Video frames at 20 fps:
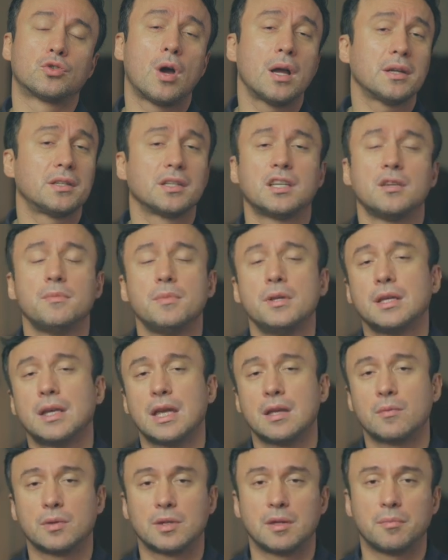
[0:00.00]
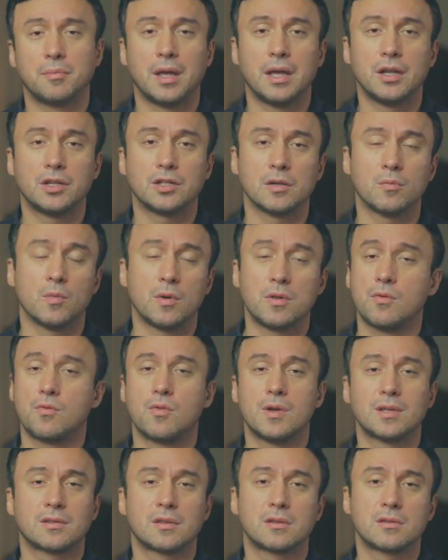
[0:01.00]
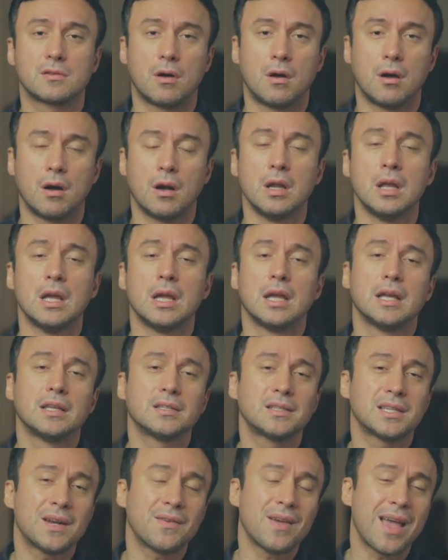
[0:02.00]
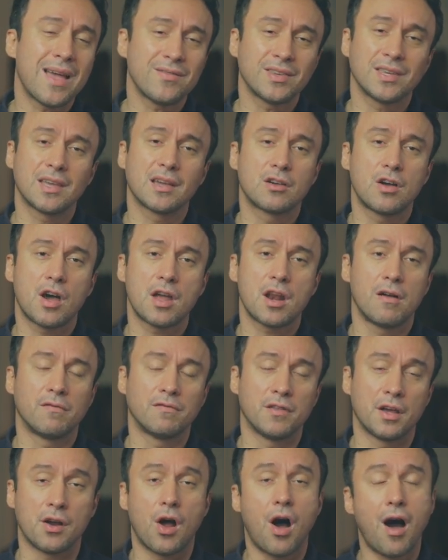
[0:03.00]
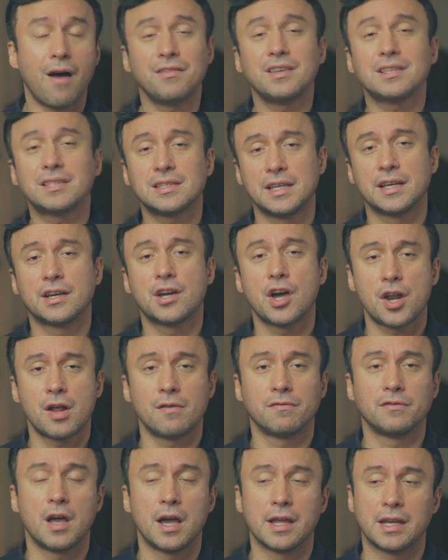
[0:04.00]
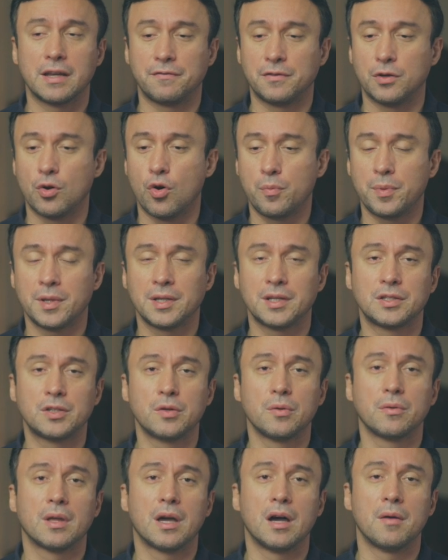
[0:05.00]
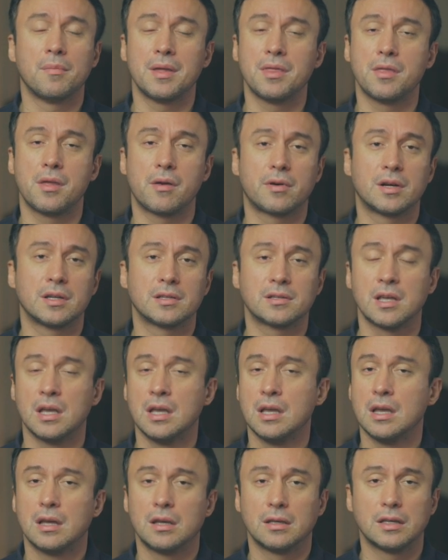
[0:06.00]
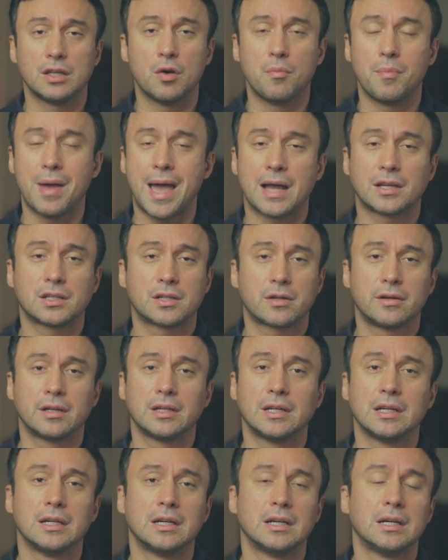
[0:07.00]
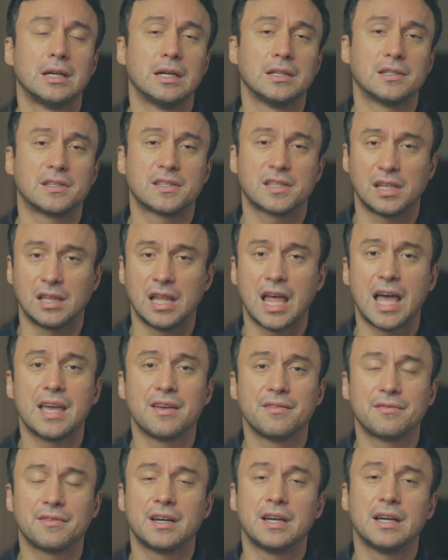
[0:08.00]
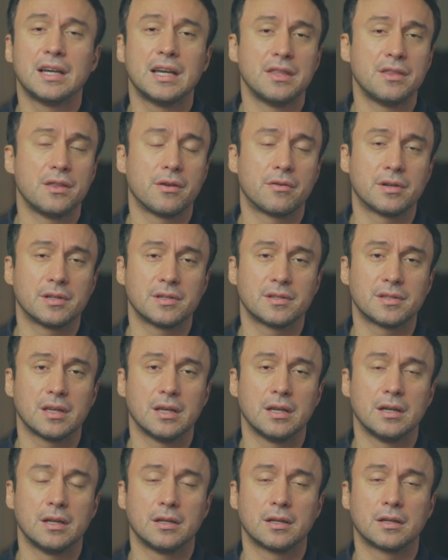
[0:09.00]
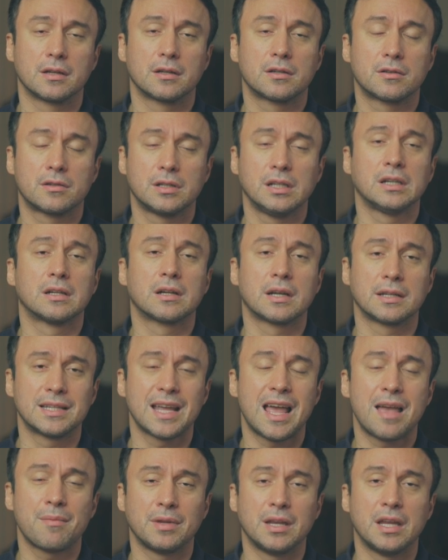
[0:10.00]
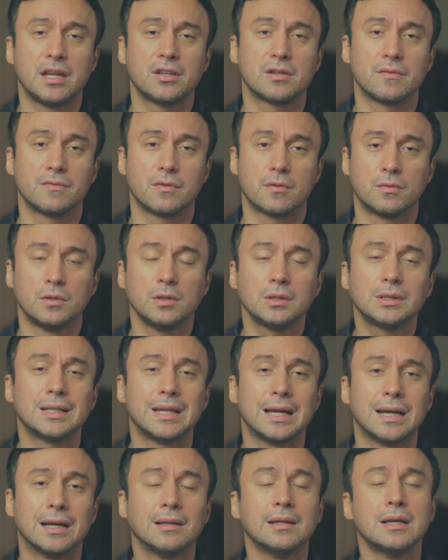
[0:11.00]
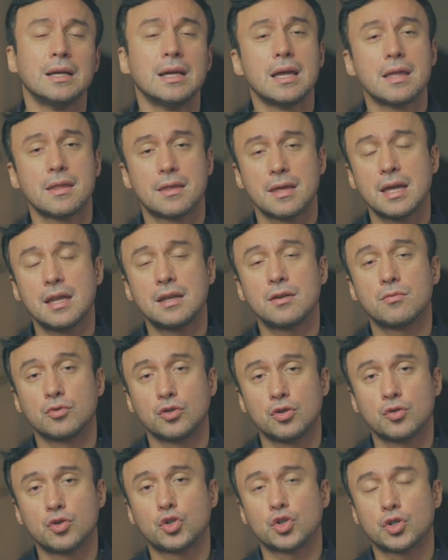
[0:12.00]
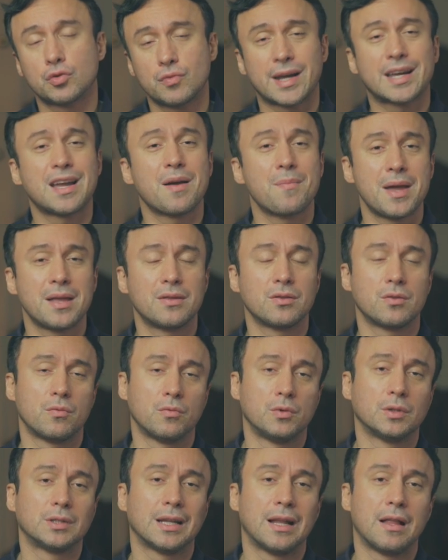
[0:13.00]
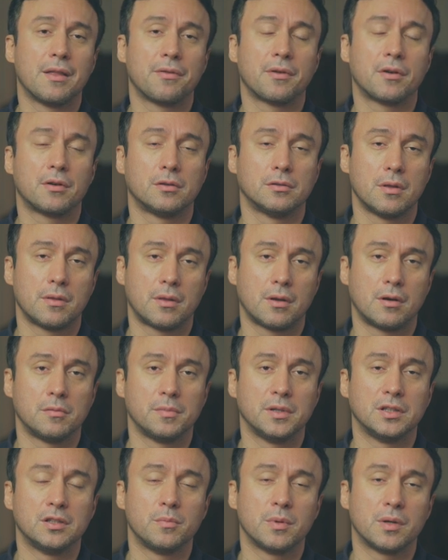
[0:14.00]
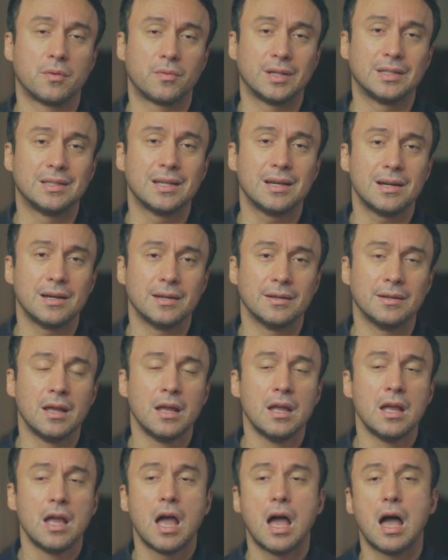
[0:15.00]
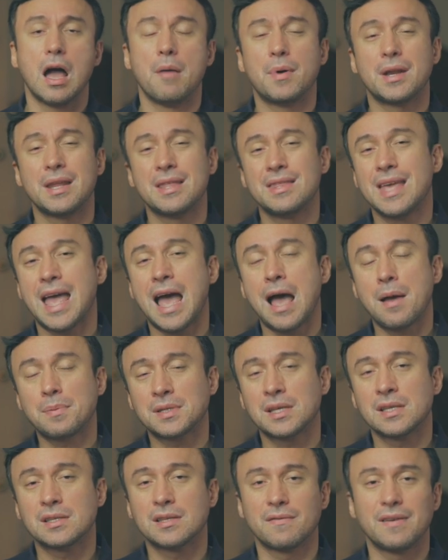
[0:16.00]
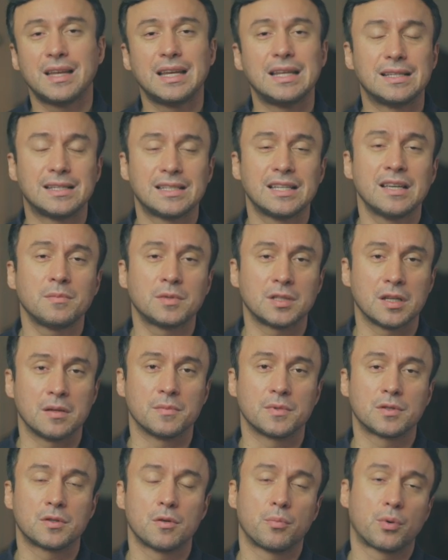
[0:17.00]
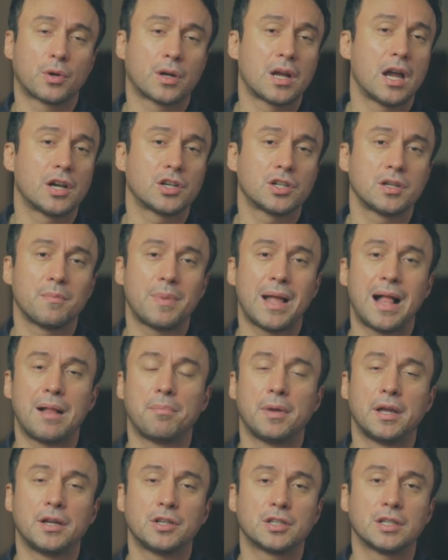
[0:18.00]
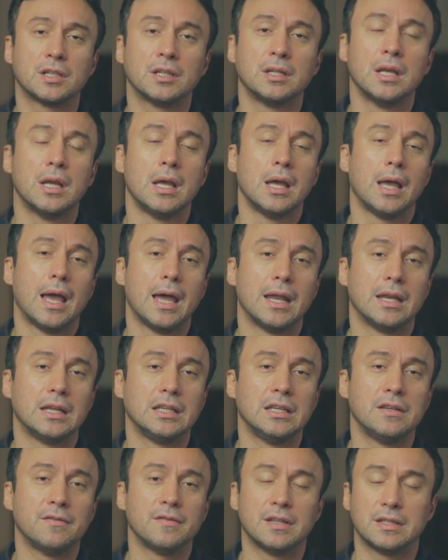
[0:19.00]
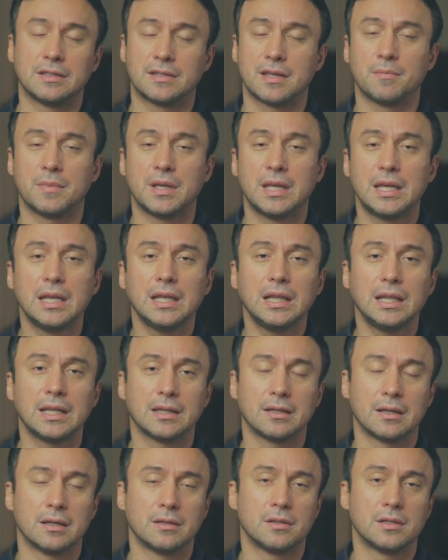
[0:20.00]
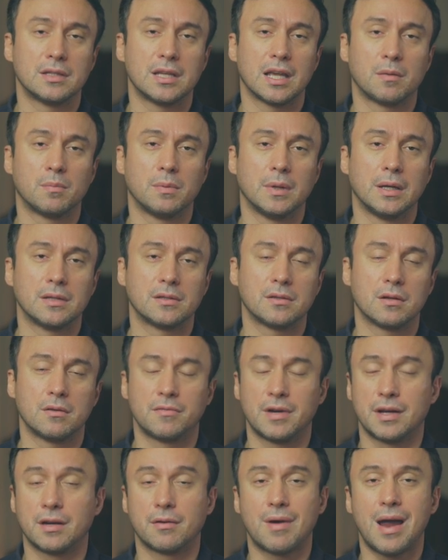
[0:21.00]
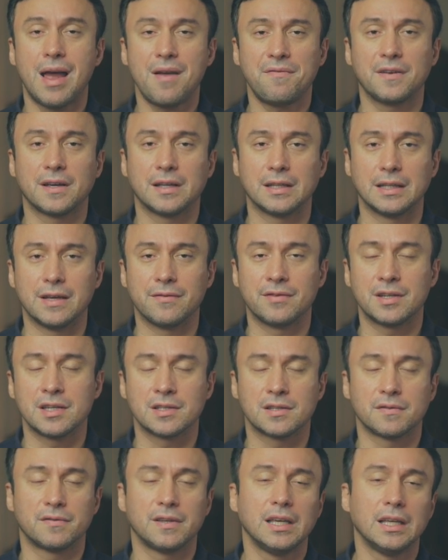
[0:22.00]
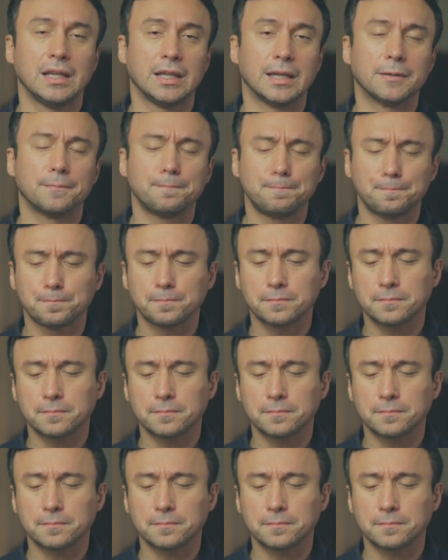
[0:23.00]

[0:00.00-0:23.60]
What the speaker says: try to communicate with the patient what the risks are. Instead of having a cutoff line, obviously a cutoff line, if you open the tooth up and there is, you know, bacteria and saliva and there is a clear contamination of the root canal, then you should recommend root canal therapy to be redone. But in the absence of any symptoms to percussion, palpation, and even some healing to take place on radiographically, evidence of healing,